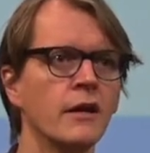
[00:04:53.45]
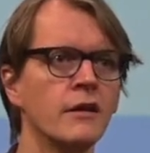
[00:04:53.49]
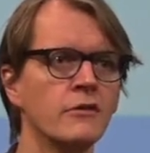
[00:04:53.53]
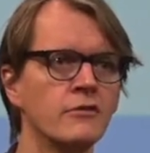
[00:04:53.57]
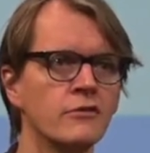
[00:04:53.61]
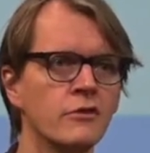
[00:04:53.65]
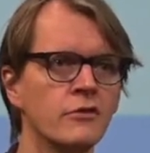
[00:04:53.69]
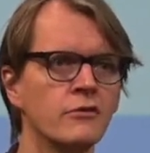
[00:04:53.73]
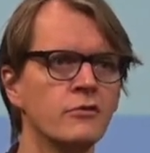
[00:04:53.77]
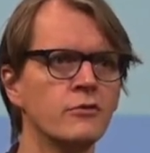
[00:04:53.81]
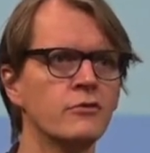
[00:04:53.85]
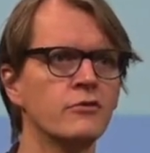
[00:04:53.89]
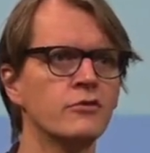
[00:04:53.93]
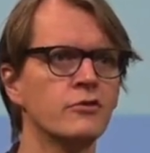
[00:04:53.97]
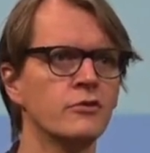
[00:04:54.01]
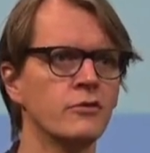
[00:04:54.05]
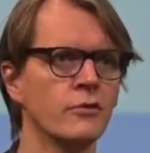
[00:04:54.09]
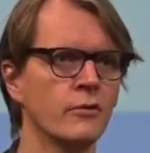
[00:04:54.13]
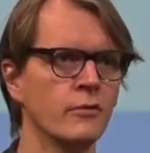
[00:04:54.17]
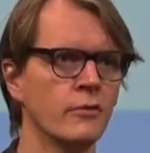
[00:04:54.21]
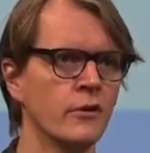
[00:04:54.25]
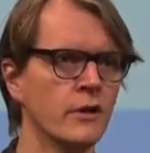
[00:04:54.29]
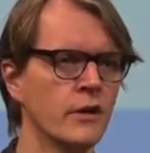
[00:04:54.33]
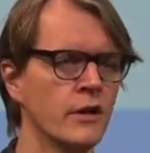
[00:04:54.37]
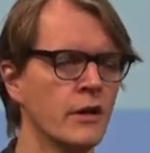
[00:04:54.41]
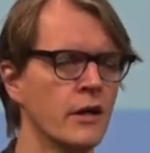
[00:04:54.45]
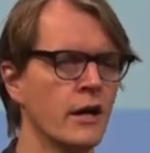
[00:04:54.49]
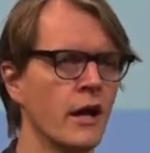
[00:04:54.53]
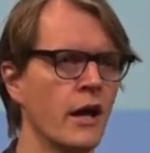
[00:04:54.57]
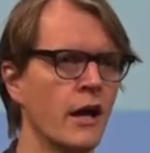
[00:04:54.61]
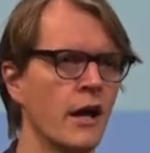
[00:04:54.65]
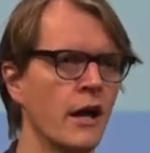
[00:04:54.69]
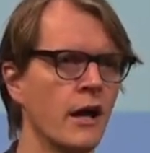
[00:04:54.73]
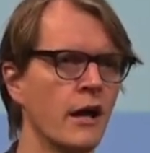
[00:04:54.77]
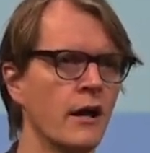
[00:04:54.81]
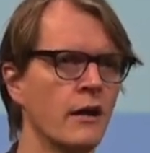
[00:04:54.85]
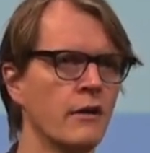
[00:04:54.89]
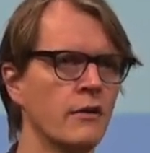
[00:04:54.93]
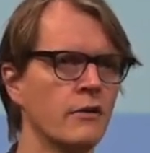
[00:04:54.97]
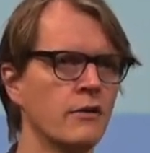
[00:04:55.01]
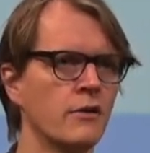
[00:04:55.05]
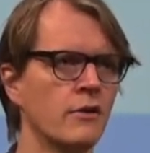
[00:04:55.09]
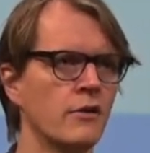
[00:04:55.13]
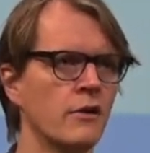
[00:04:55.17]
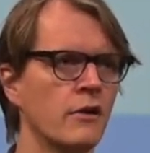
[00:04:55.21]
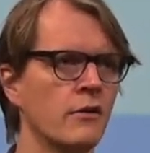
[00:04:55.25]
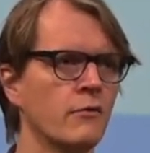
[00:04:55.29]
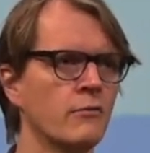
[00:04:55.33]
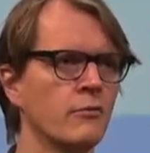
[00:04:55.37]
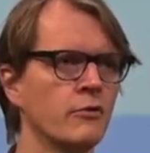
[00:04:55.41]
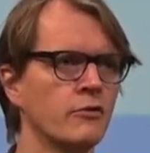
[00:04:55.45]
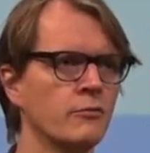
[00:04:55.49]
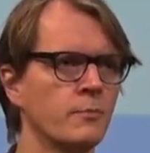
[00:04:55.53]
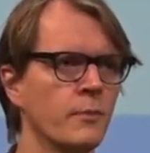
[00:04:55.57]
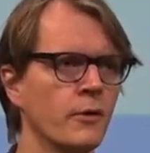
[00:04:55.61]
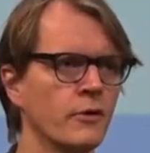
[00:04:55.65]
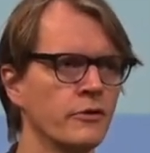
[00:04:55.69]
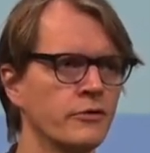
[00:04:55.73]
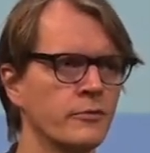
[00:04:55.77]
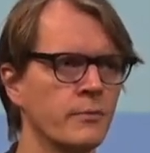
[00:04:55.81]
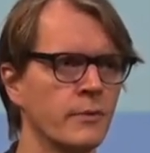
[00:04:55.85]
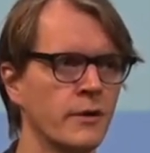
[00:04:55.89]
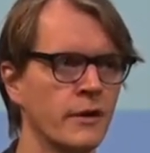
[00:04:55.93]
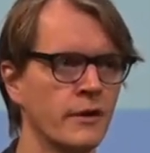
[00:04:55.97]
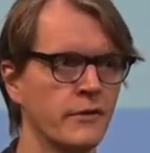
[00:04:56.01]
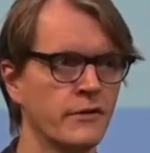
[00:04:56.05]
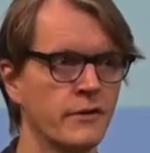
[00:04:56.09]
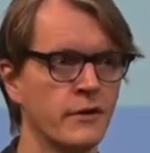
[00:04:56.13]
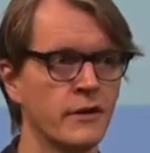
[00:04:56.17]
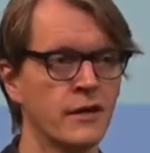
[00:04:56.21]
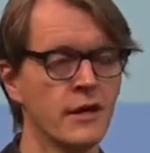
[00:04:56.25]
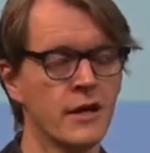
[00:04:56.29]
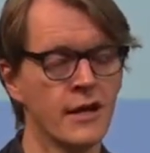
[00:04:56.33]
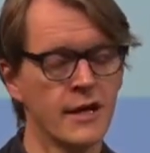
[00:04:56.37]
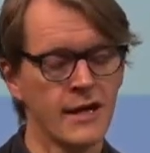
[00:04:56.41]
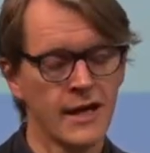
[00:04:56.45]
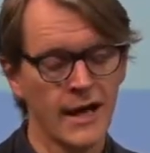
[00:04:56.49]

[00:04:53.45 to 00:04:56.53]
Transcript: institutional uh, uh, responsibility.